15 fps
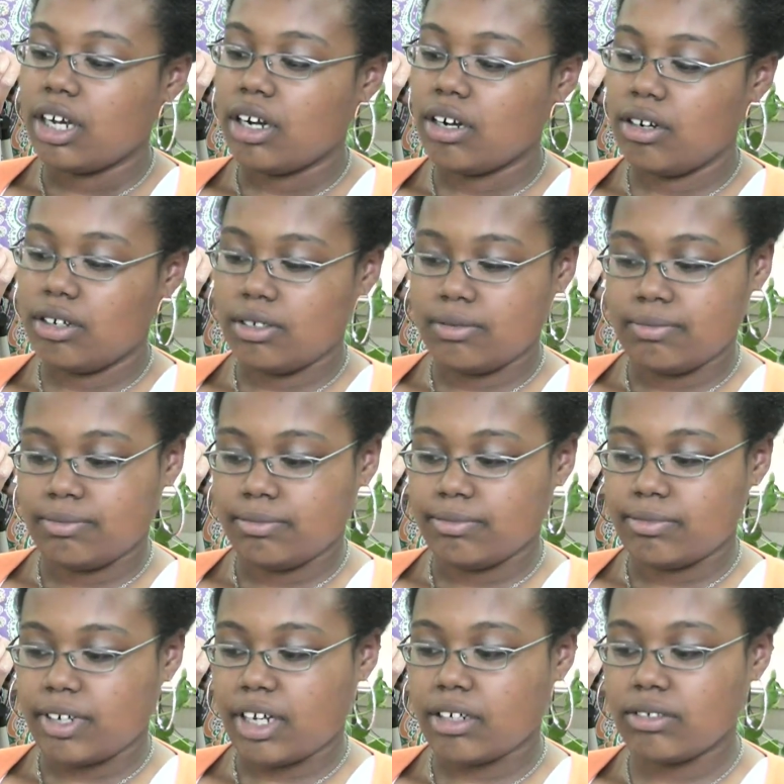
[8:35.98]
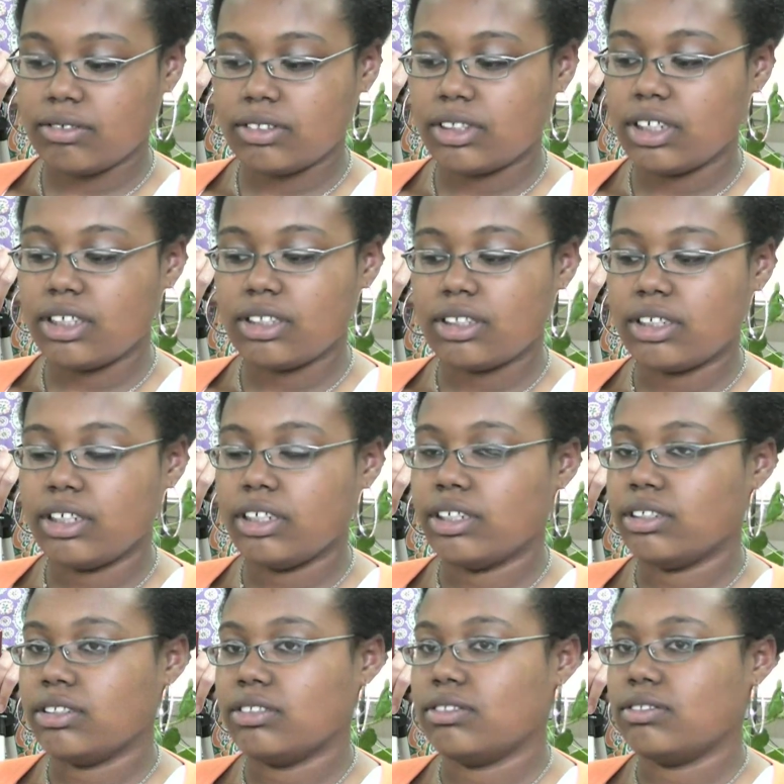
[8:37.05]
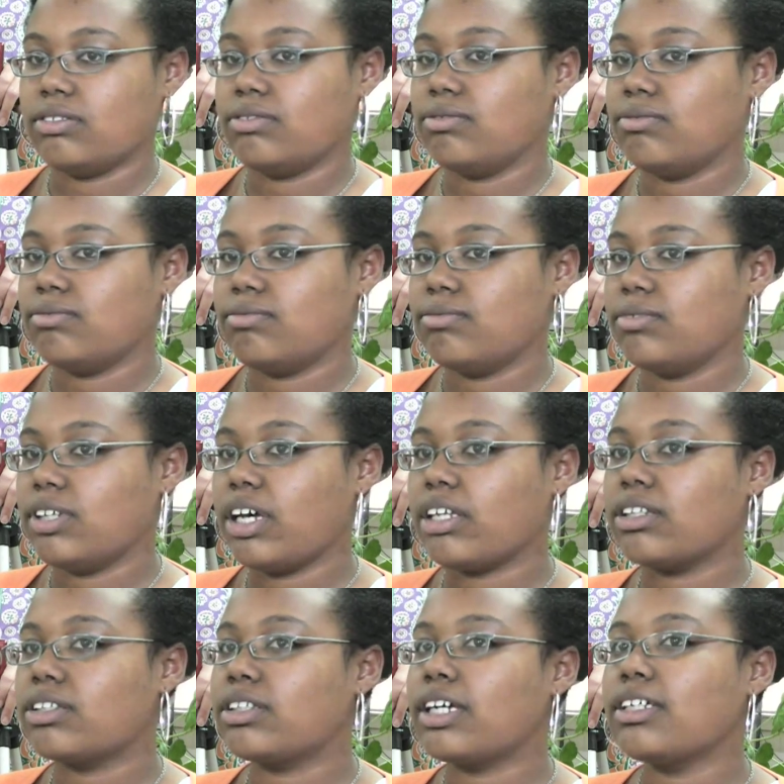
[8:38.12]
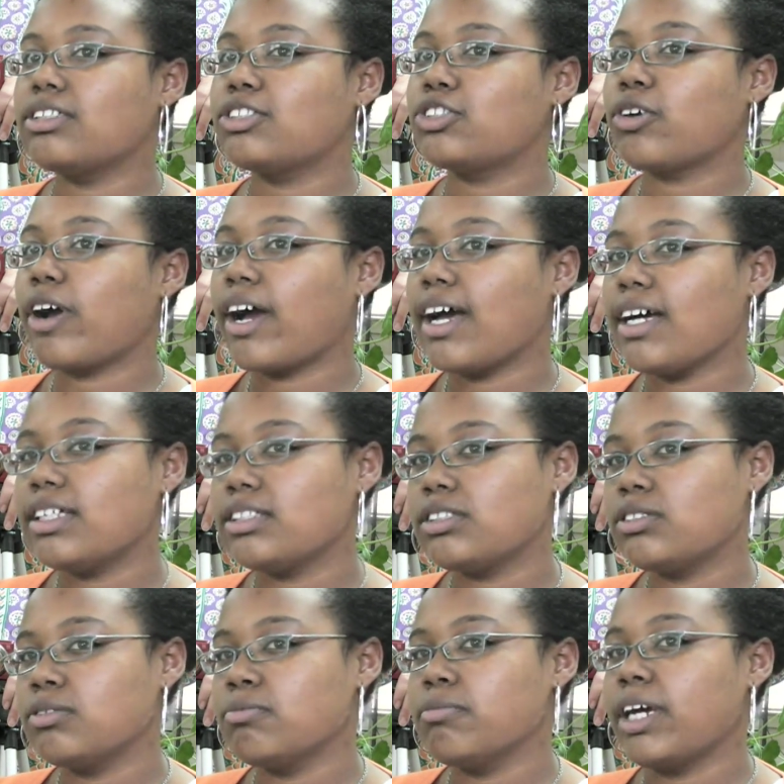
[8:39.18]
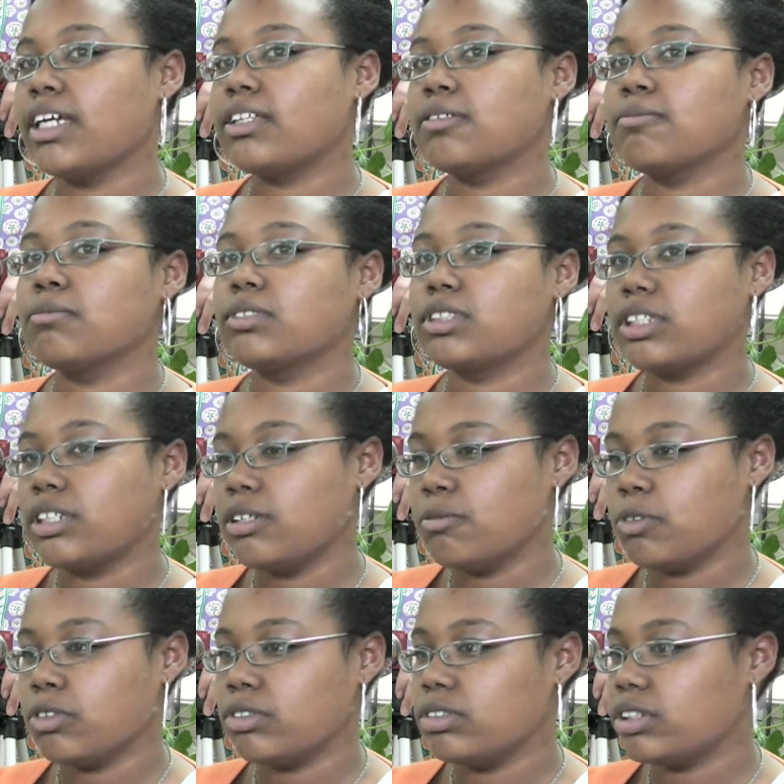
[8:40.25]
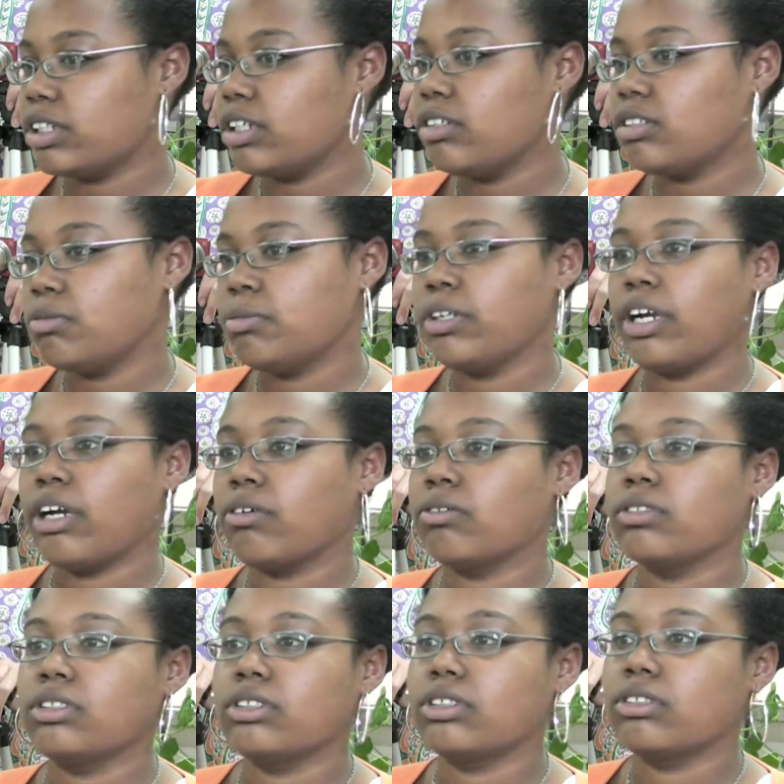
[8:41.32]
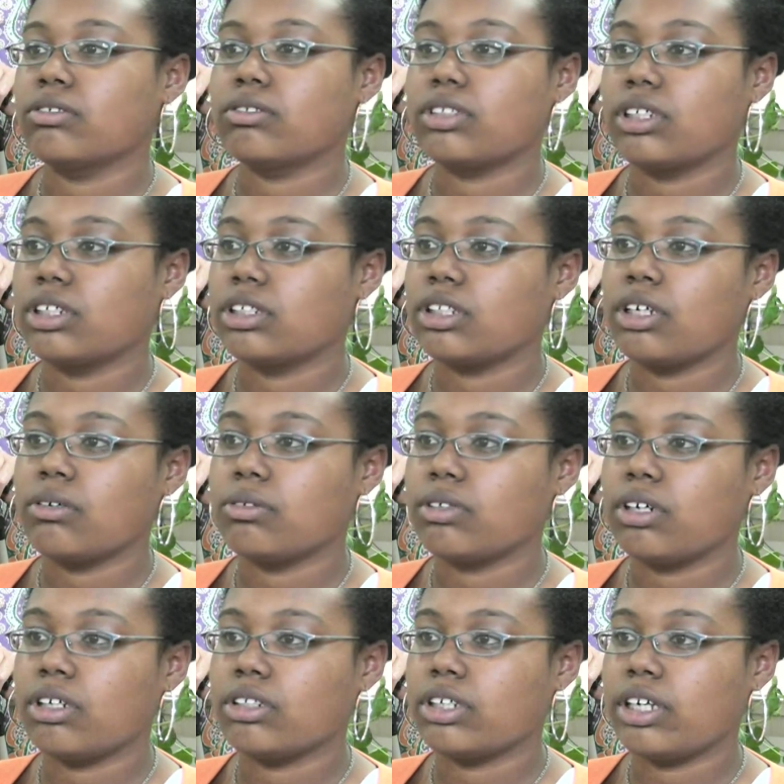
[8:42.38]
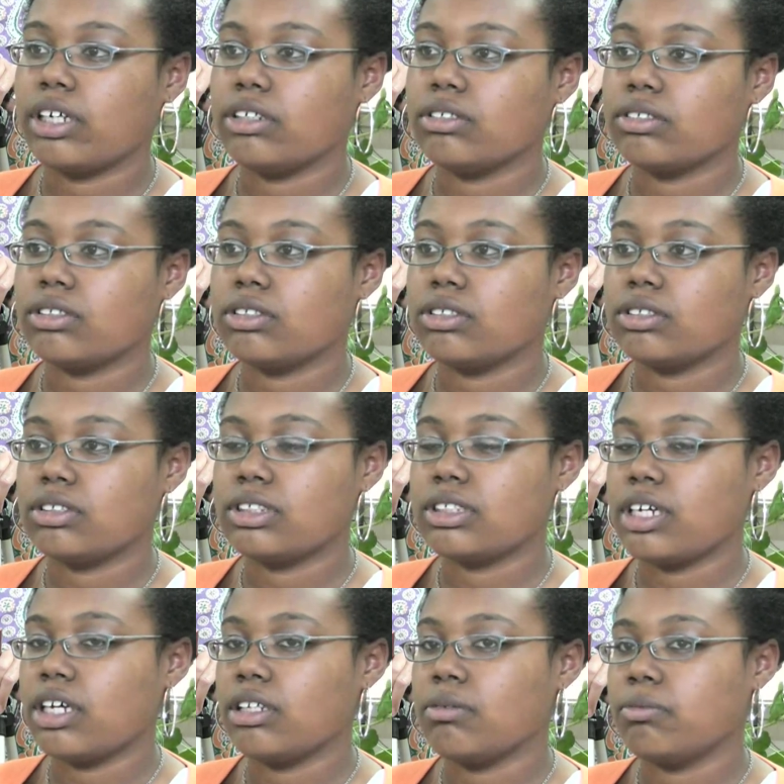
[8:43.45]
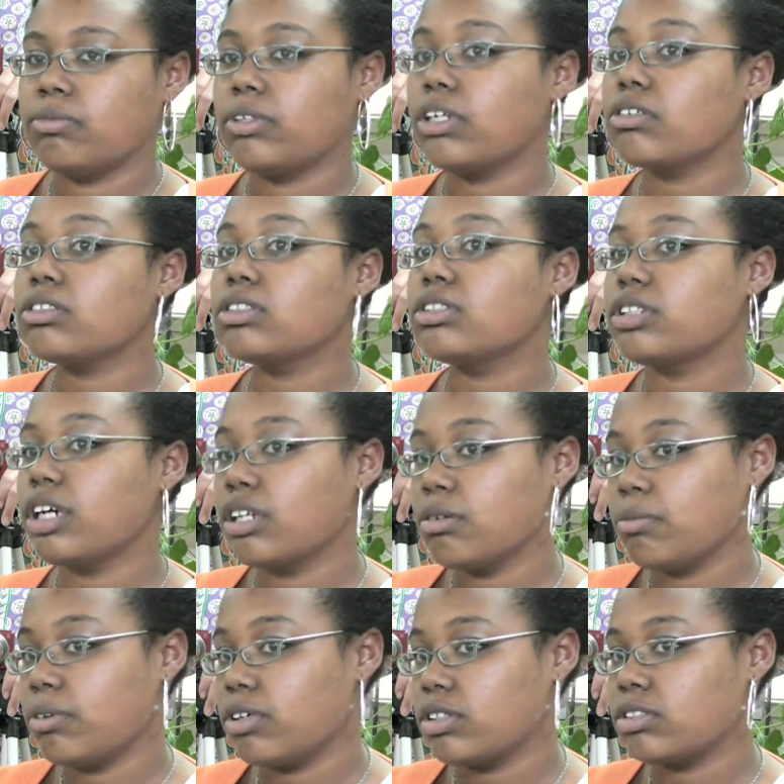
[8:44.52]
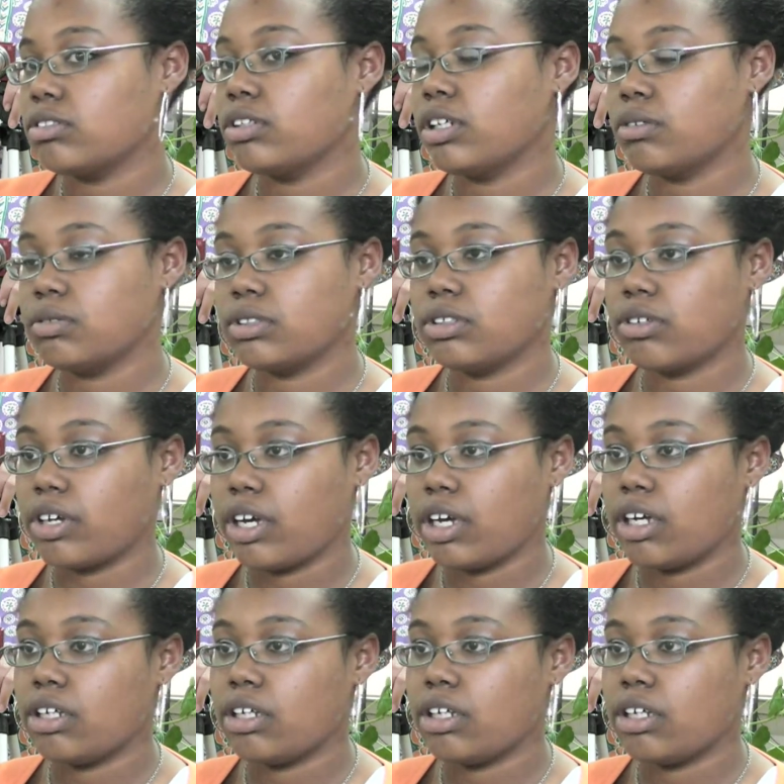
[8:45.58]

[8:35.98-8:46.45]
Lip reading: I don't think they tried to make them seem or look healthy, but I really don't think they were all that healthy. Salad, there was a salad bar, so that was okay.